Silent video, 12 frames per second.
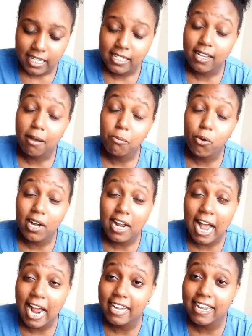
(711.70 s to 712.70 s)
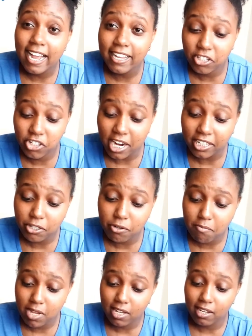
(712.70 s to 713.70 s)
Someone had hijacked
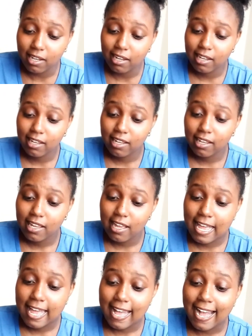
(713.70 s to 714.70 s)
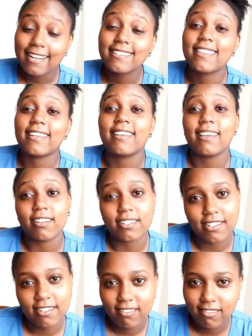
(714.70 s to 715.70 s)
me at the gate.